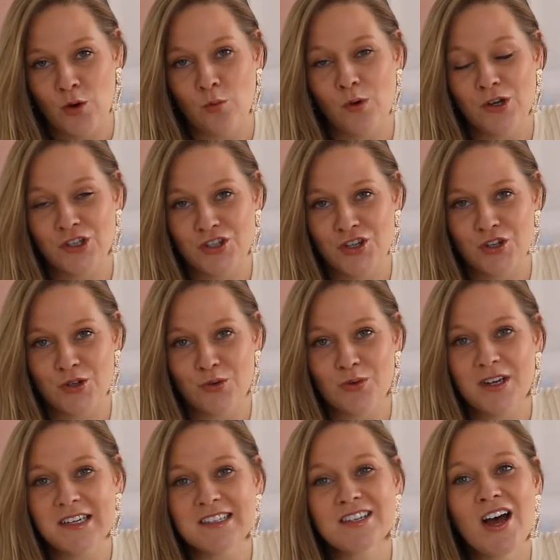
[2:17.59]
were
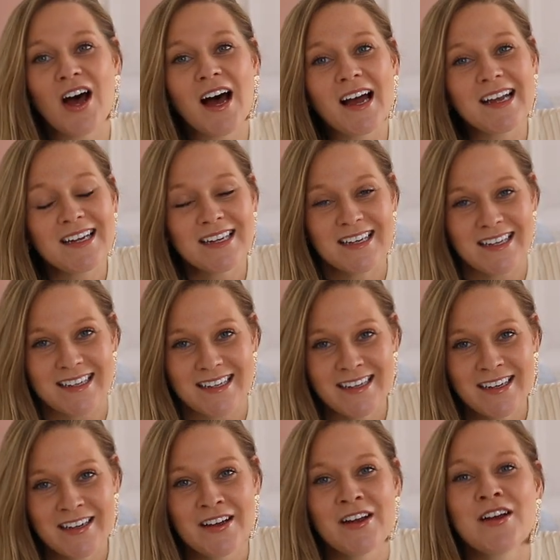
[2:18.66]
two
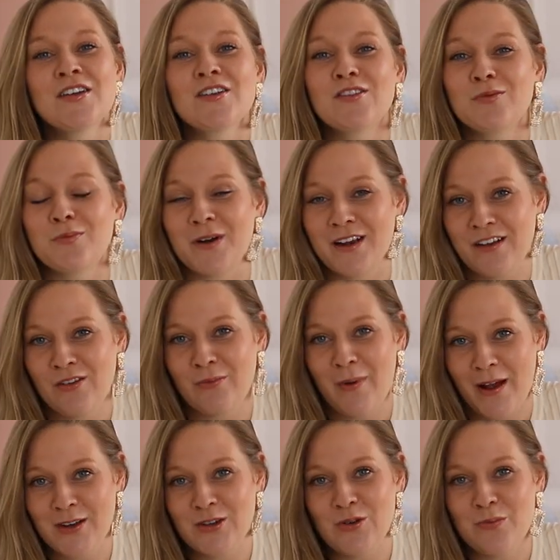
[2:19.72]
tiny Springer
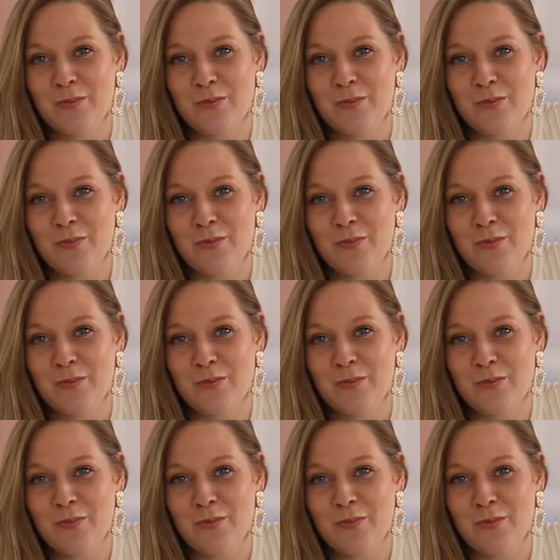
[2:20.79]
Spaniel